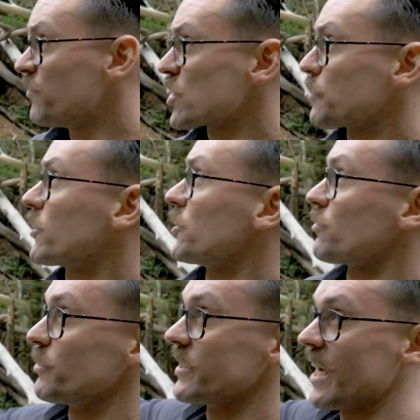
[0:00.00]
just because
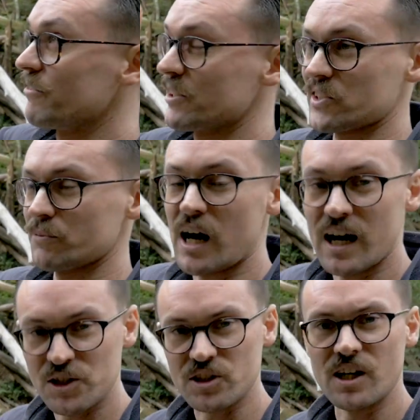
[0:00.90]
we've been having some
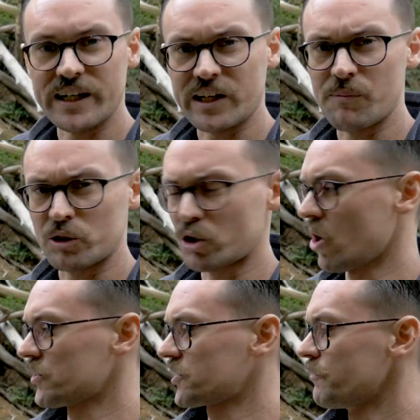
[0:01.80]
harsh light come
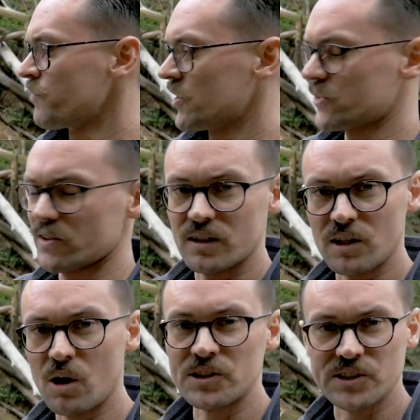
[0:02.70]
across, so the
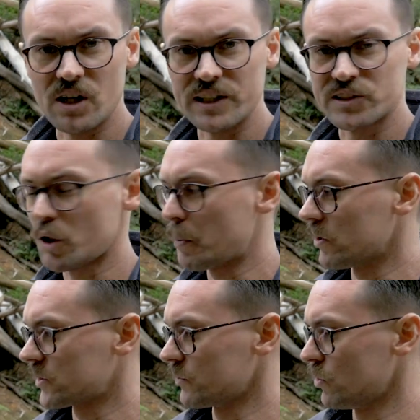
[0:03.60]
lowest ISO
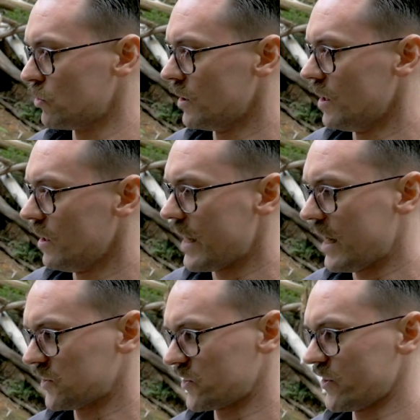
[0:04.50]
possible
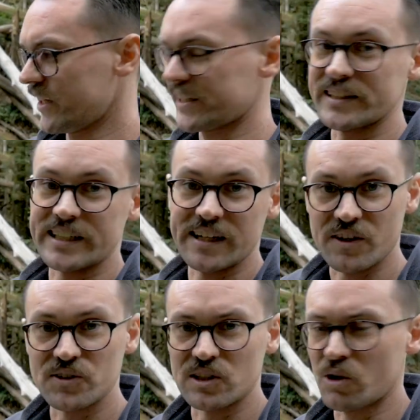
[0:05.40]
so that I can get
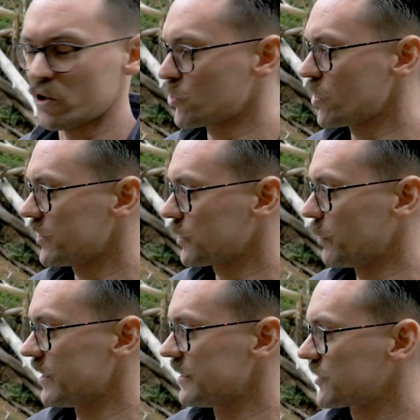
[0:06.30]
those longer shutter
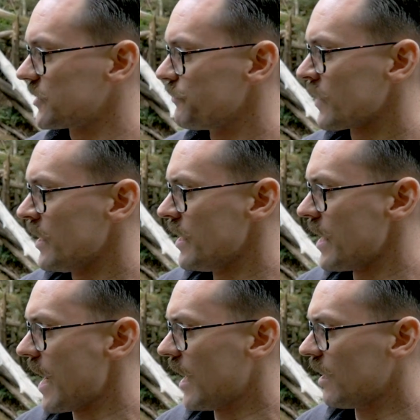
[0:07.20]
speeds.
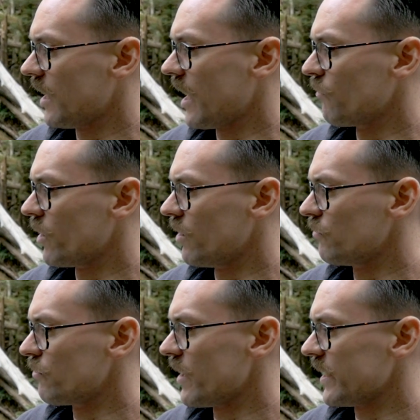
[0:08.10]
And we're
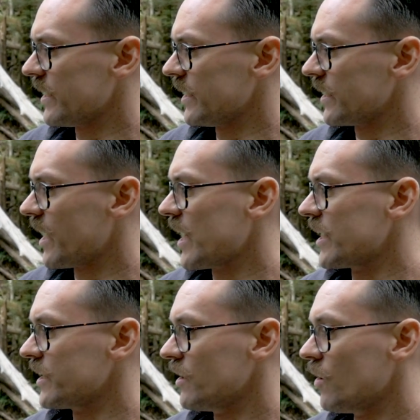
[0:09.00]
running
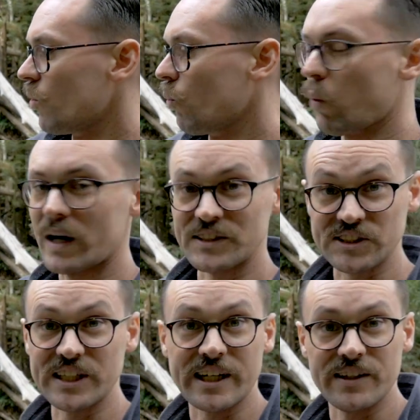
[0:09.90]
a 1
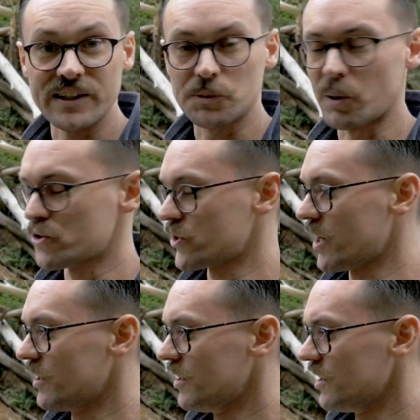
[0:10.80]
second
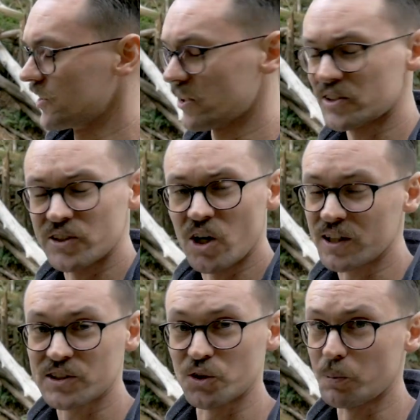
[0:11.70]
exposure. So it's
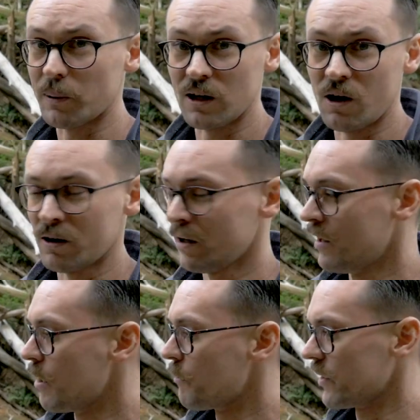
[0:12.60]
not super long,
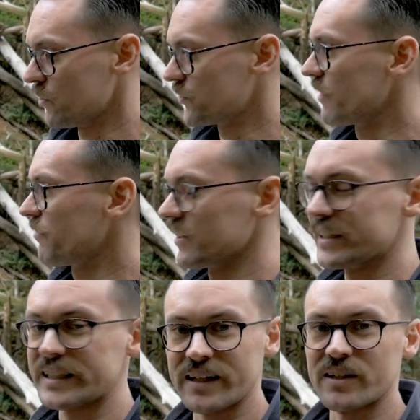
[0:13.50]
but you'll
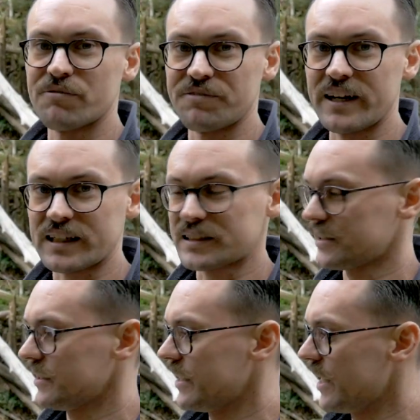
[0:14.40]
definitely get an effect
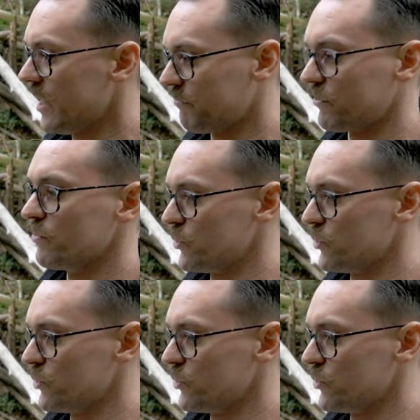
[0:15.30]
from